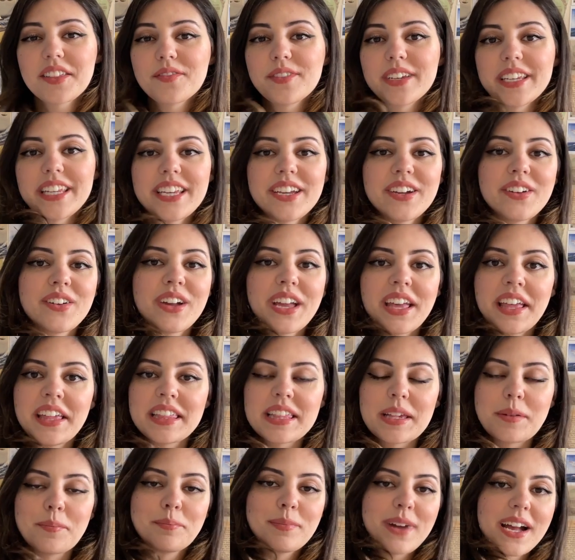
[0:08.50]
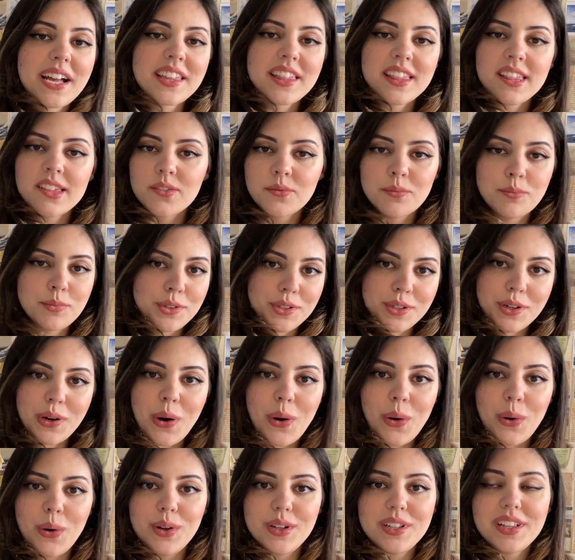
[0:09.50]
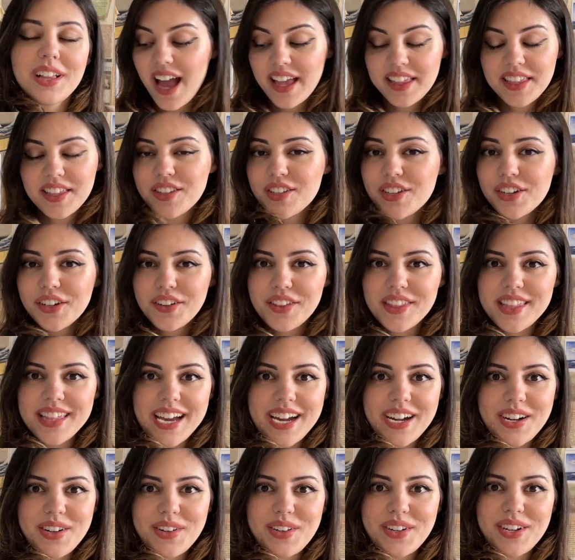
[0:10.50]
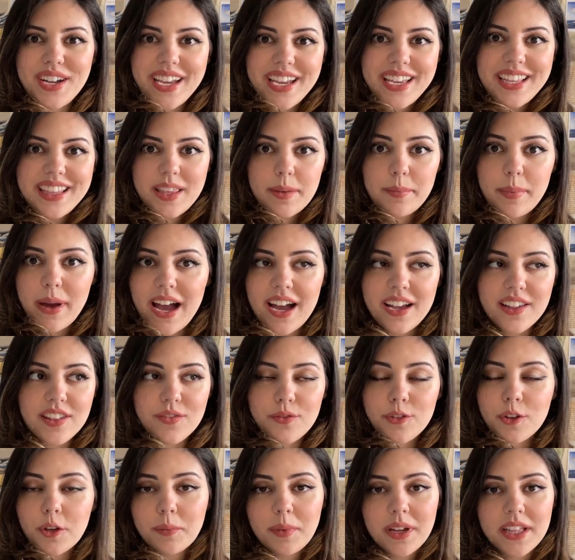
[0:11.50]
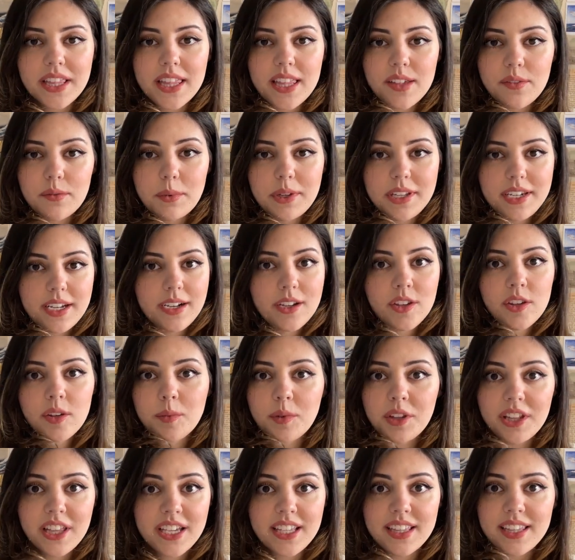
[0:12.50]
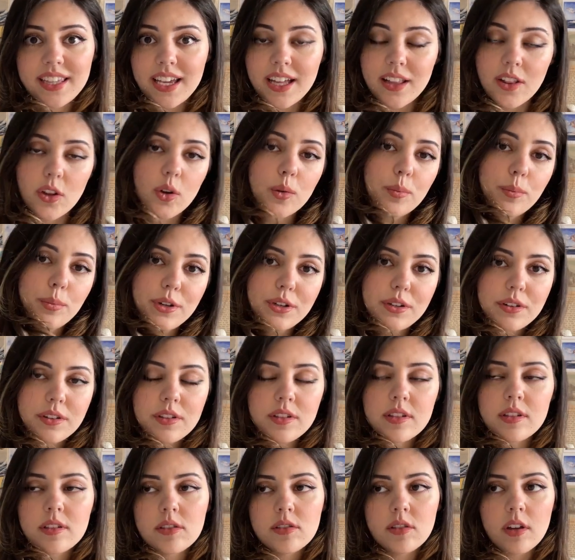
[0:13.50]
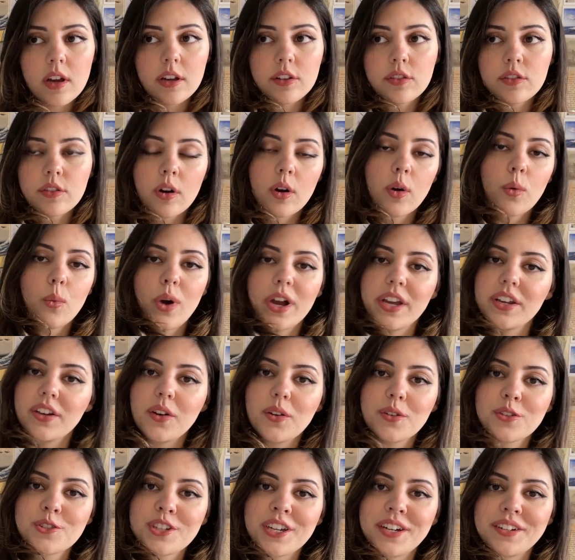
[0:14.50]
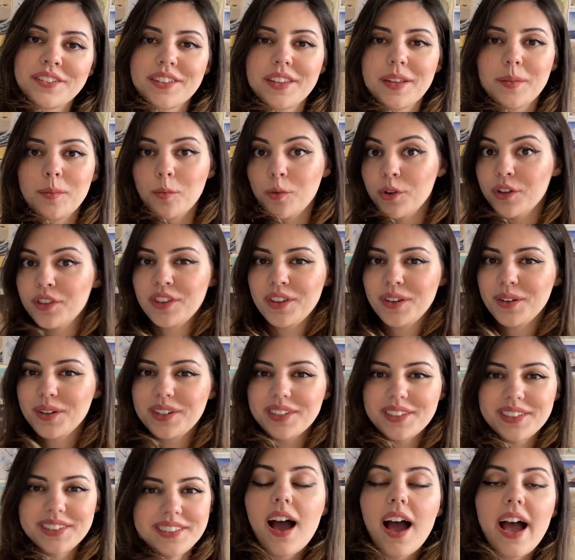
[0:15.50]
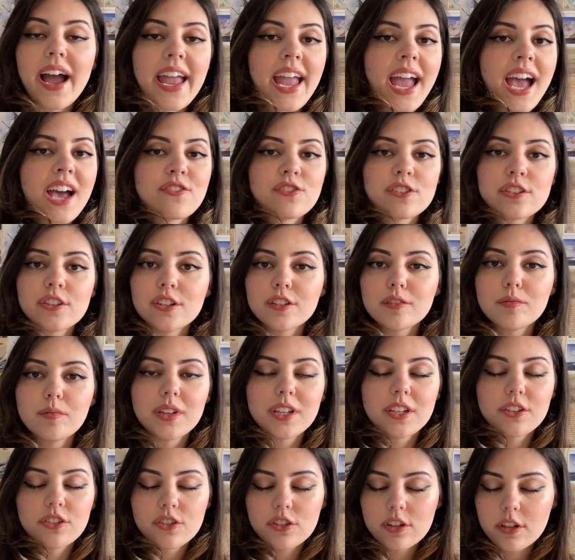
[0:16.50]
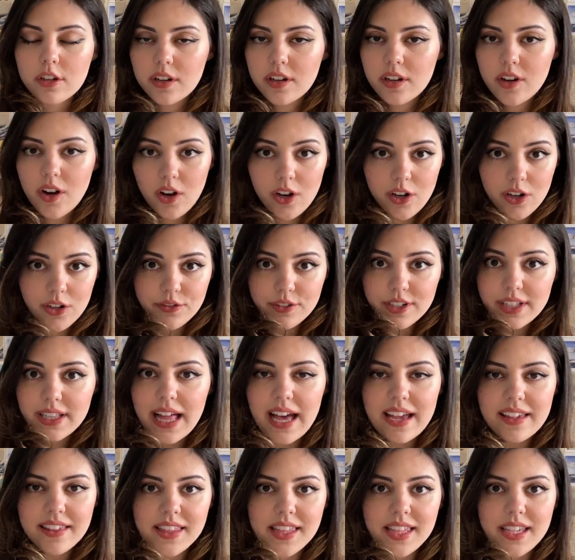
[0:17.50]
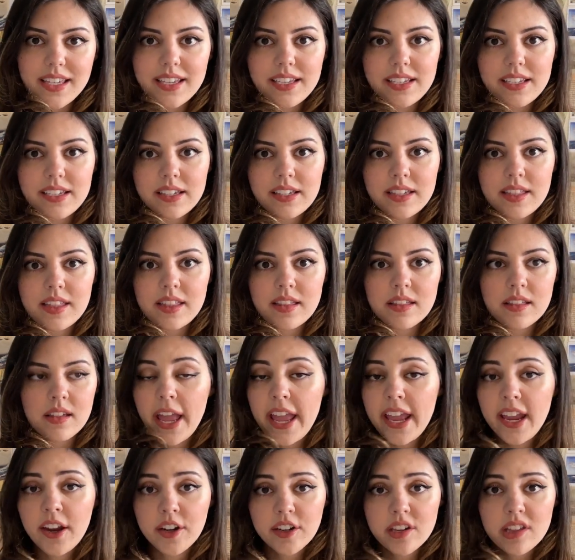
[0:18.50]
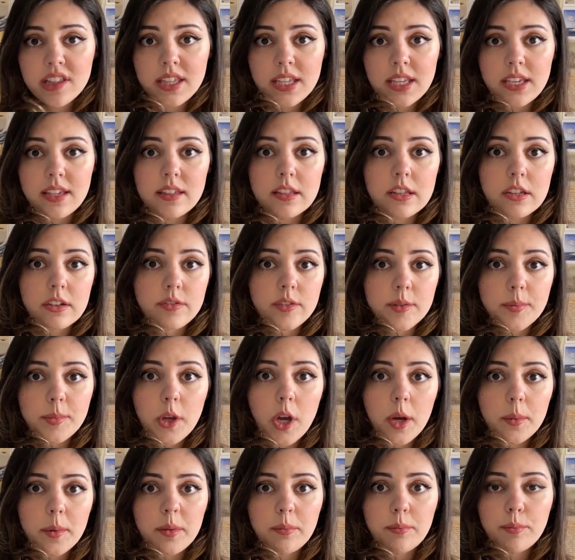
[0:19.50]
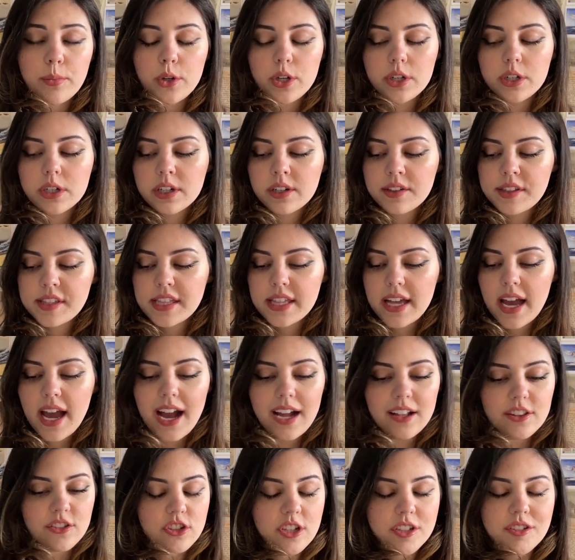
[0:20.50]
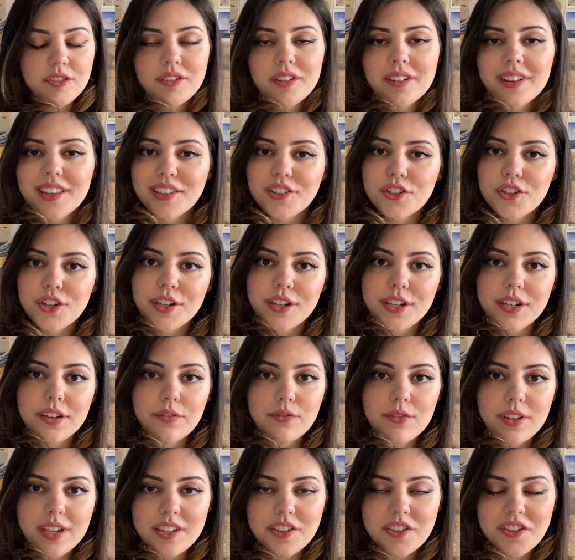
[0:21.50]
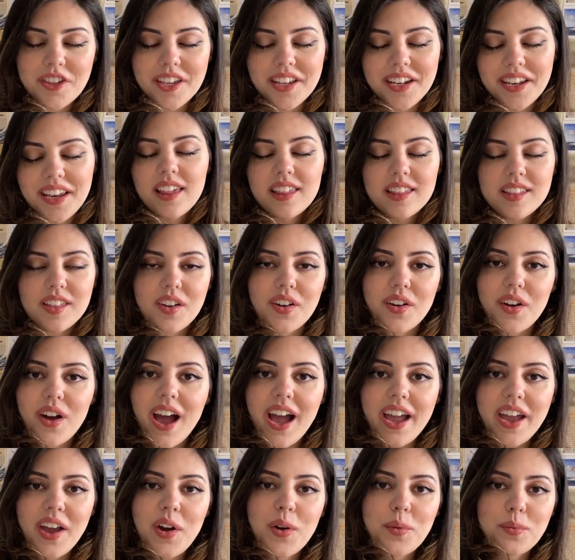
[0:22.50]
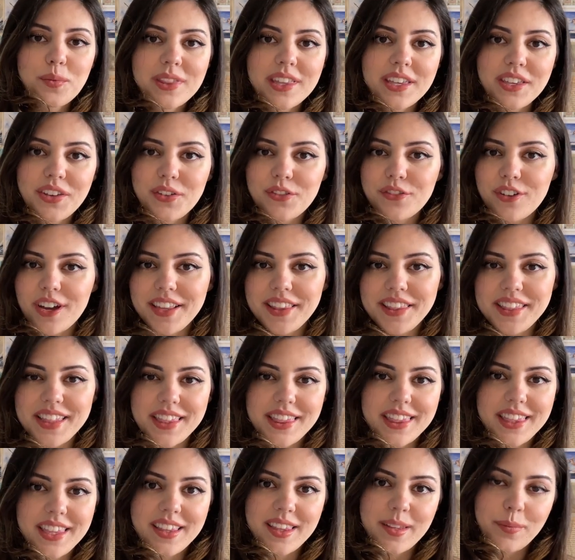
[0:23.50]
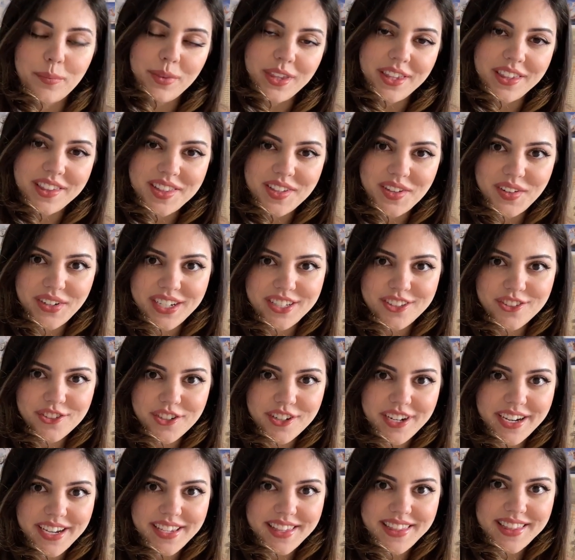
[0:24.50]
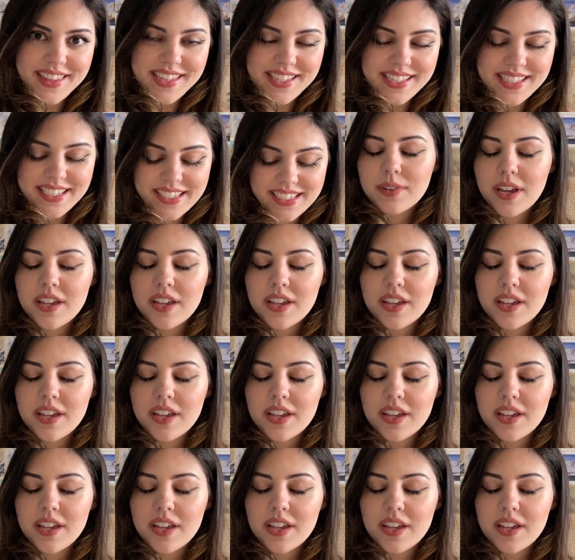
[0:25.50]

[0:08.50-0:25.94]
video is a massive book haul. As it turns out, in the past few months I've been accumulating a lot of books, so I thought why not share them with you all. I have a good mixture of classics, ARCs of upcoming books, and general literary fiction, so I hope that you find something that piques your interest.